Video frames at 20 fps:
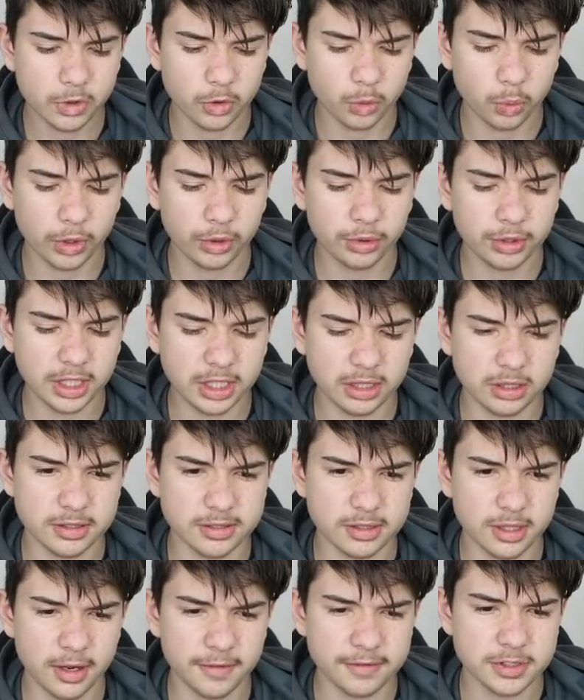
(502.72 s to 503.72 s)
Wilkie
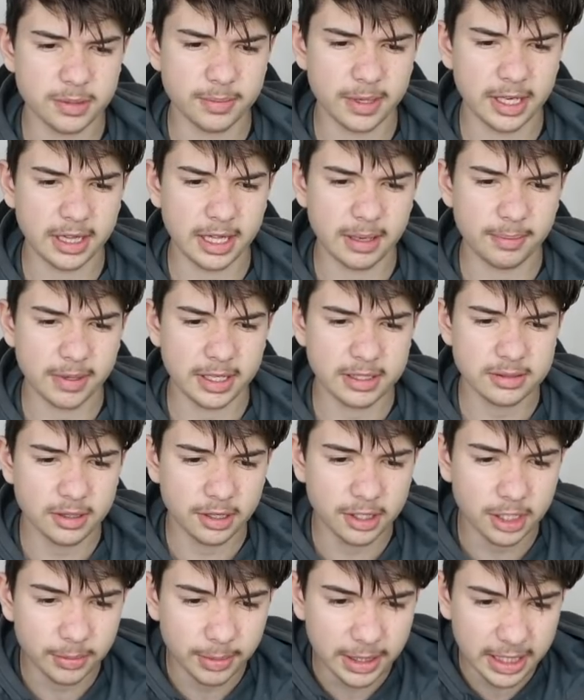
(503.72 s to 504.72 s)
deserves to be there, but he's not
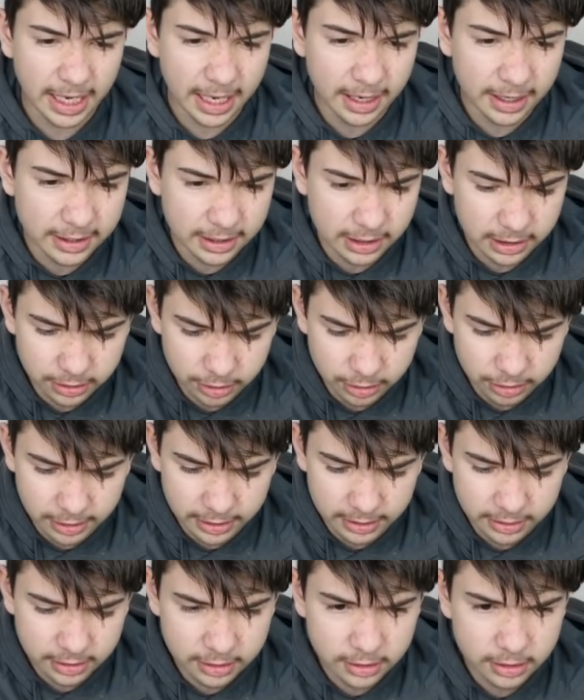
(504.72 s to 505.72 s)
going to be
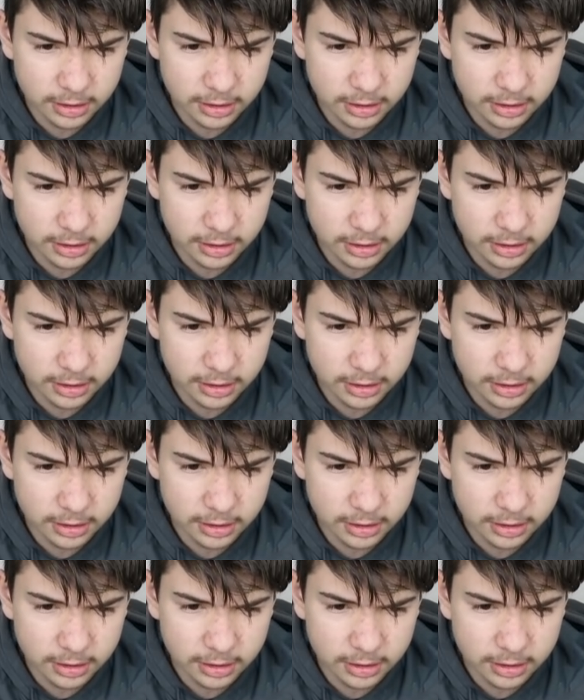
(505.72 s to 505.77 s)
included.